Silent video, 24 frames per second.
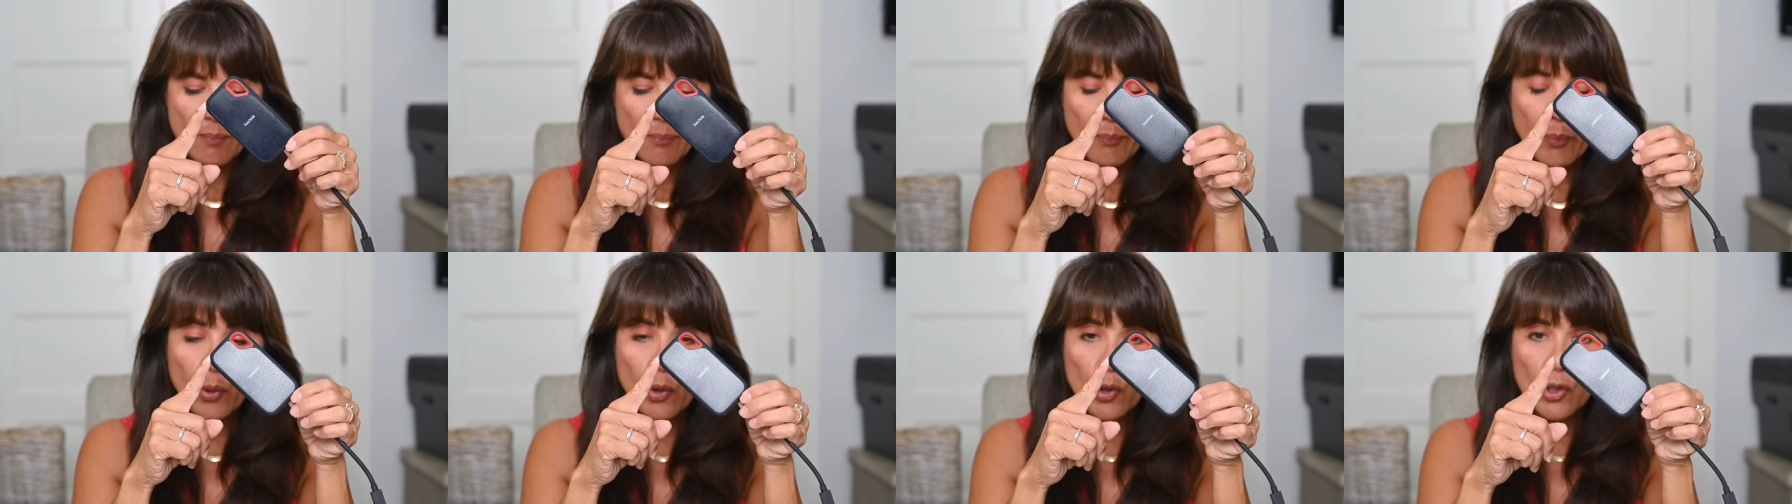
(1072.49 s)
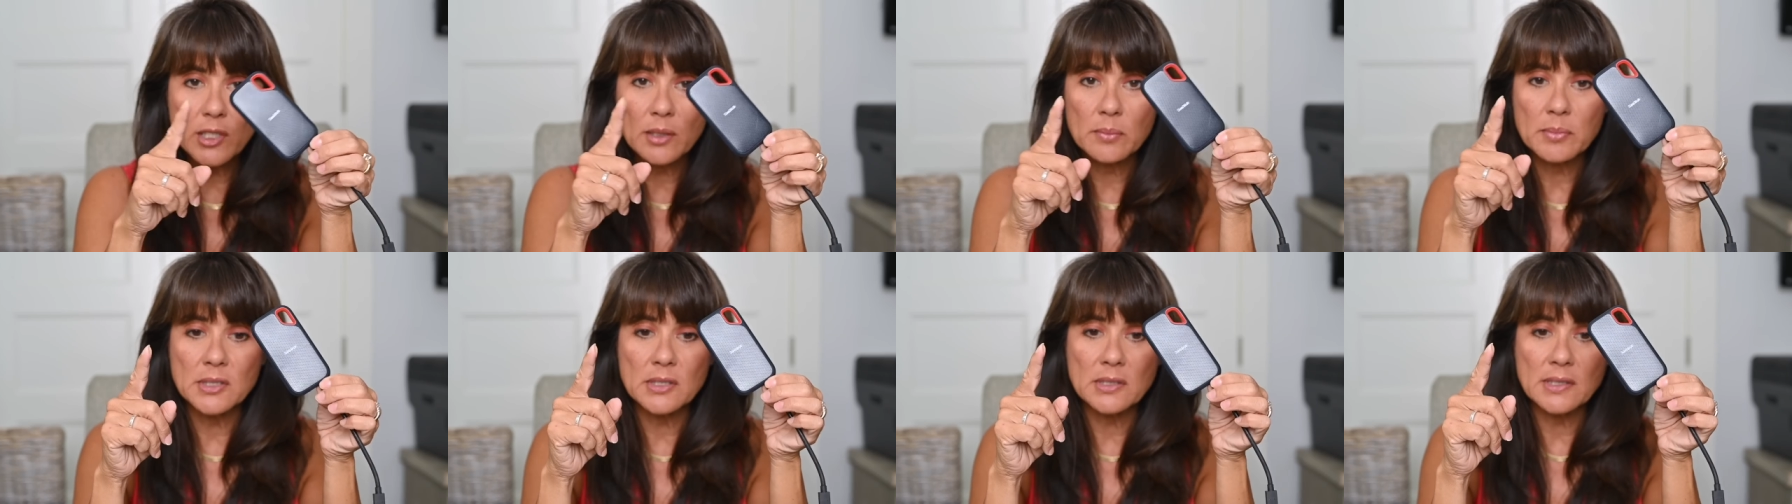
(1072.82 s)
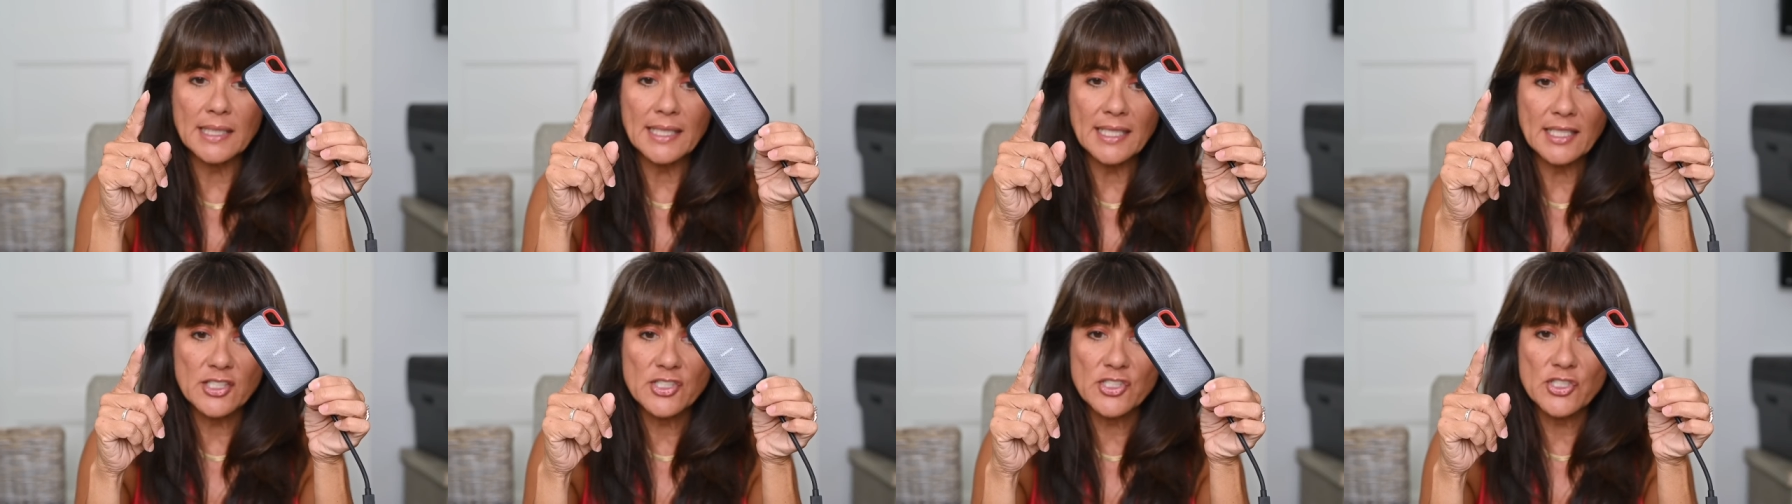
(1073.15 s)
portable
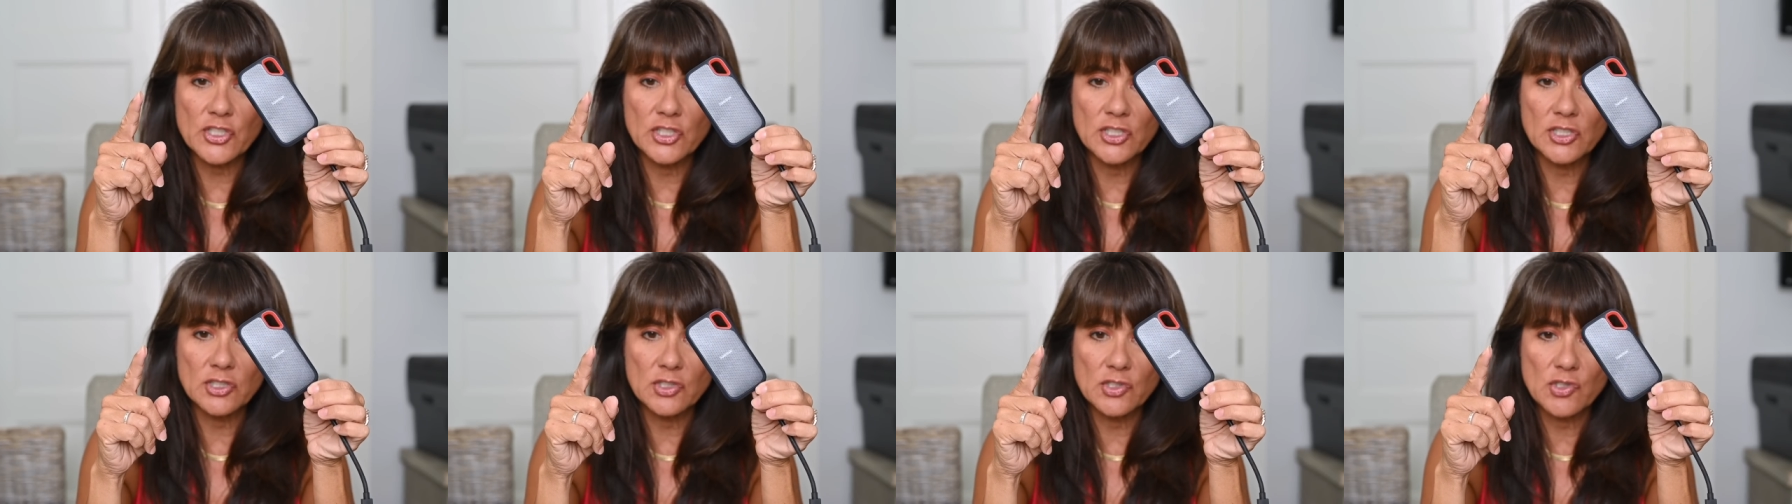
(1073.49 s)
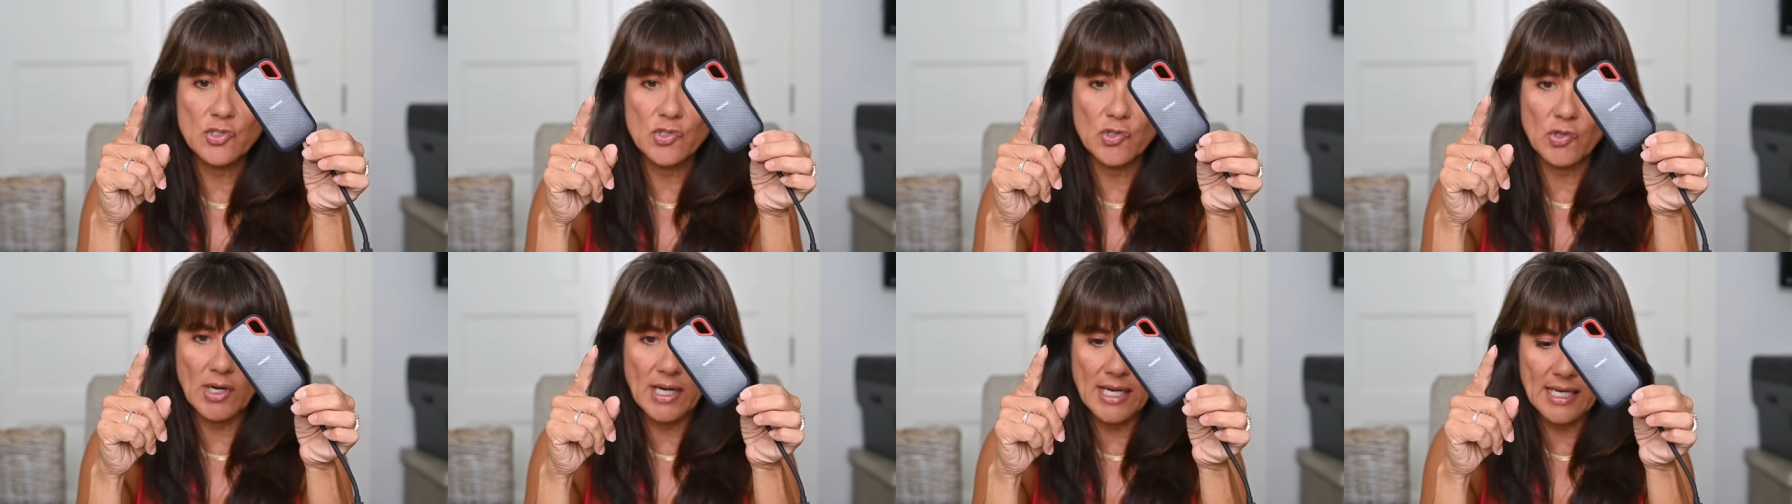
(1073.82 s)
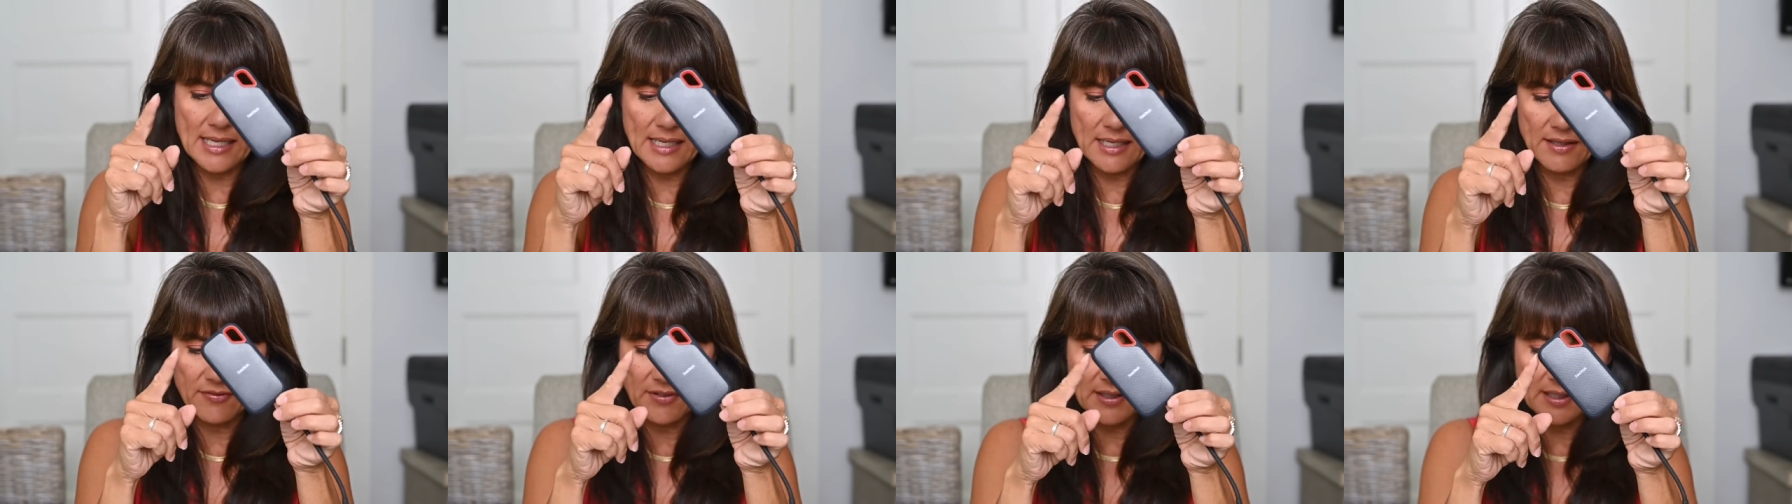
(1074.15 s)
external drive.